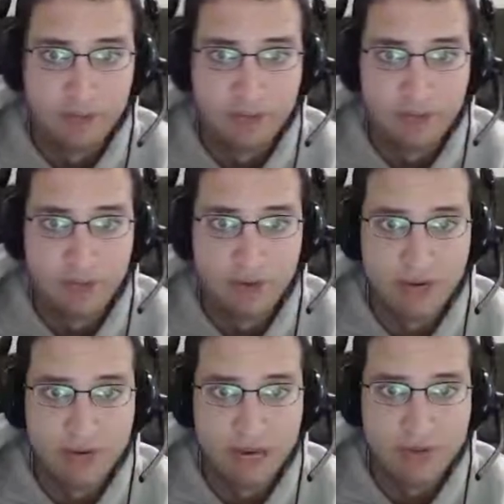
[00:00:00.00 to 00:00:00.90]
for me right
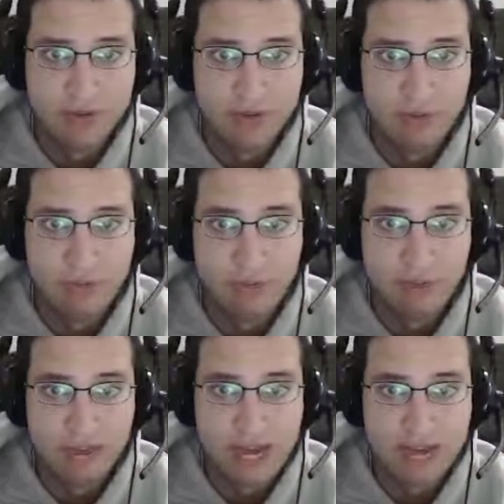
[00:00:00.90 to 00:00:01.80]
now is pretty
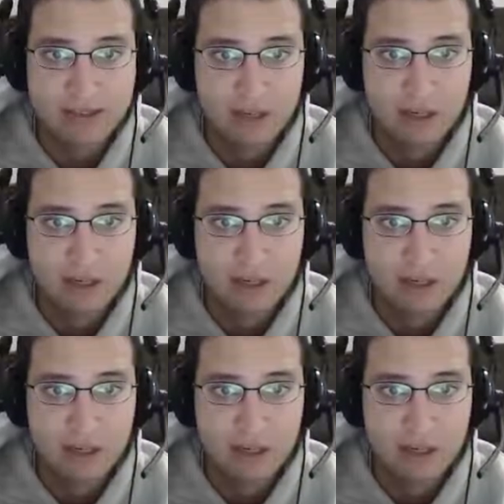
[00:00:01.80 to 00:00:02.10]
fast,